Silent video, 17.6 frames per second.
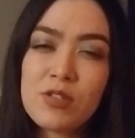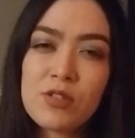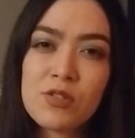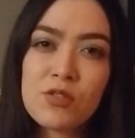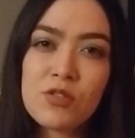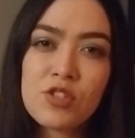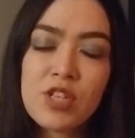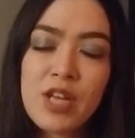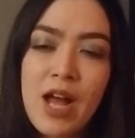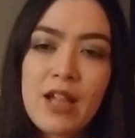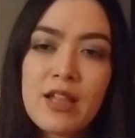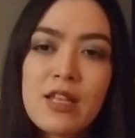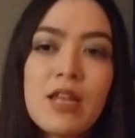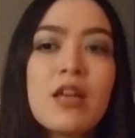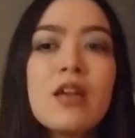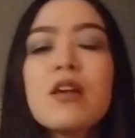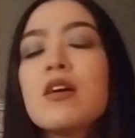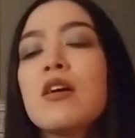our
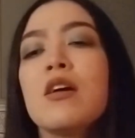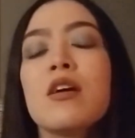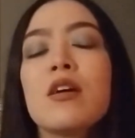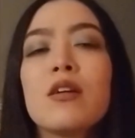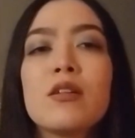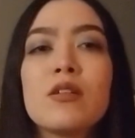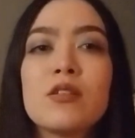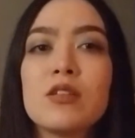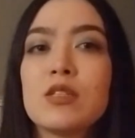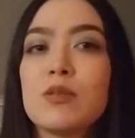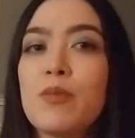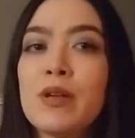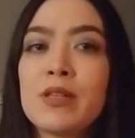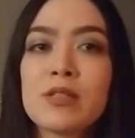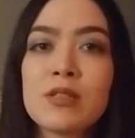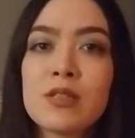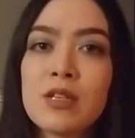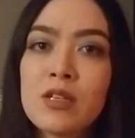sociality it
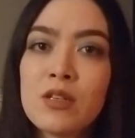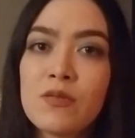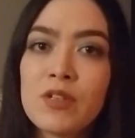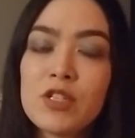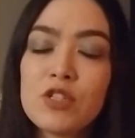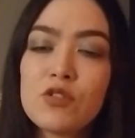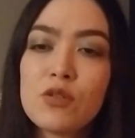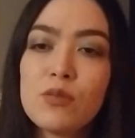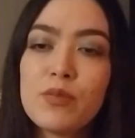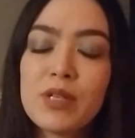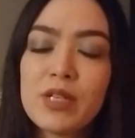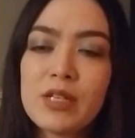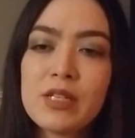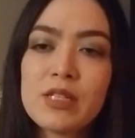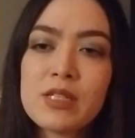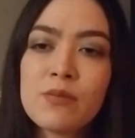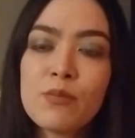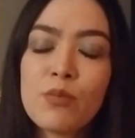depends on the individual but it
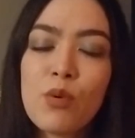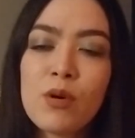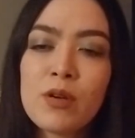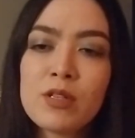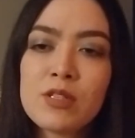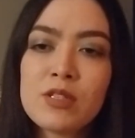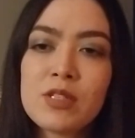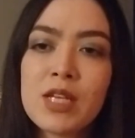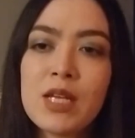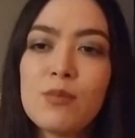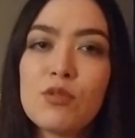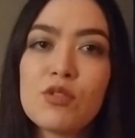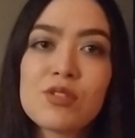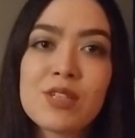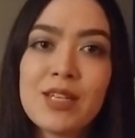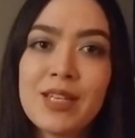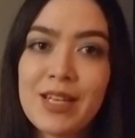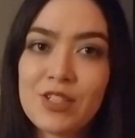is important to keep those
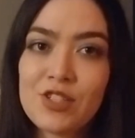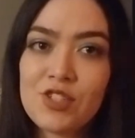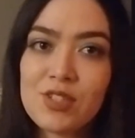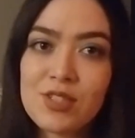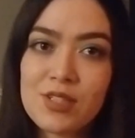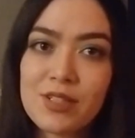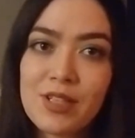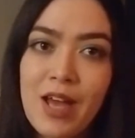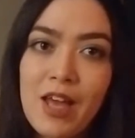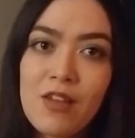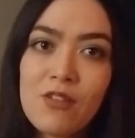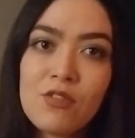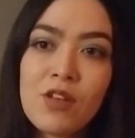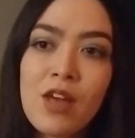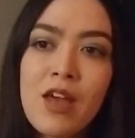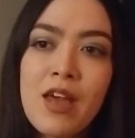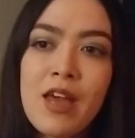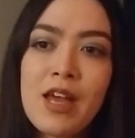connections alive
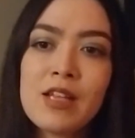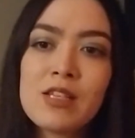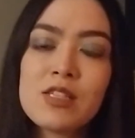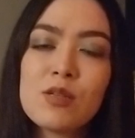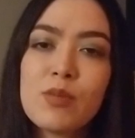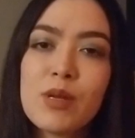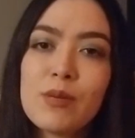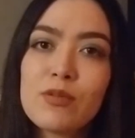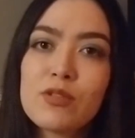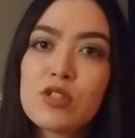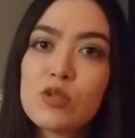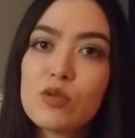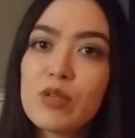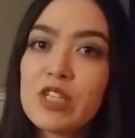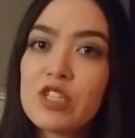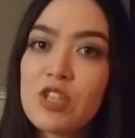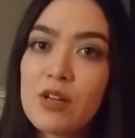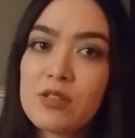and to be able to
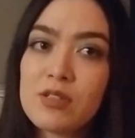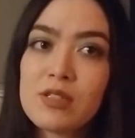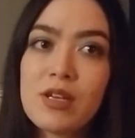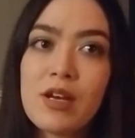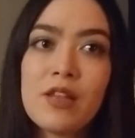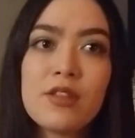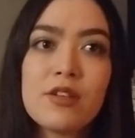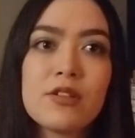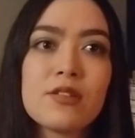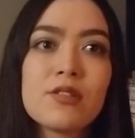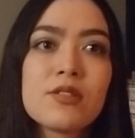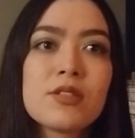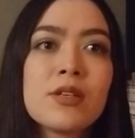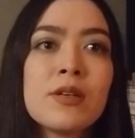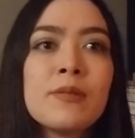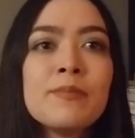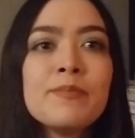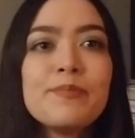reach out to others
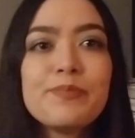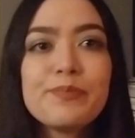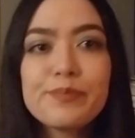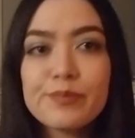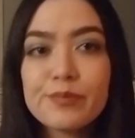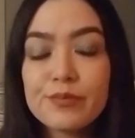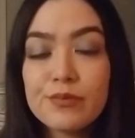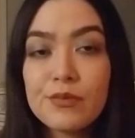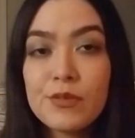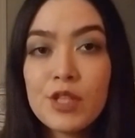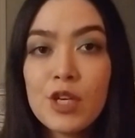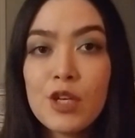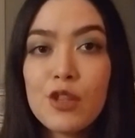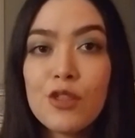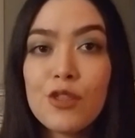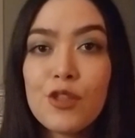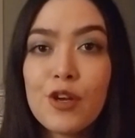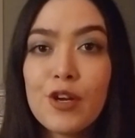
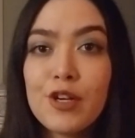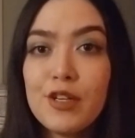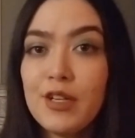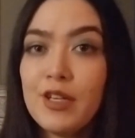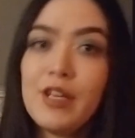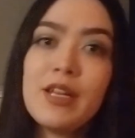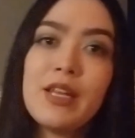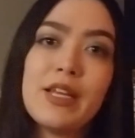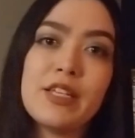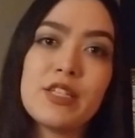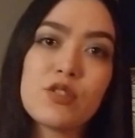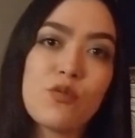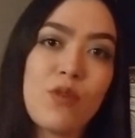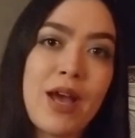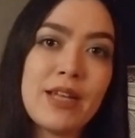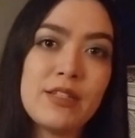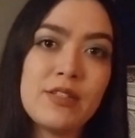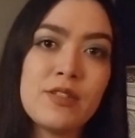third is
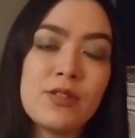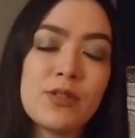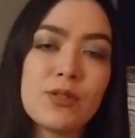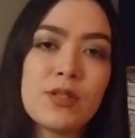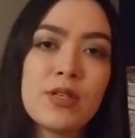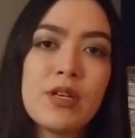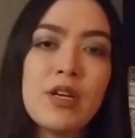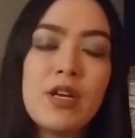gratitude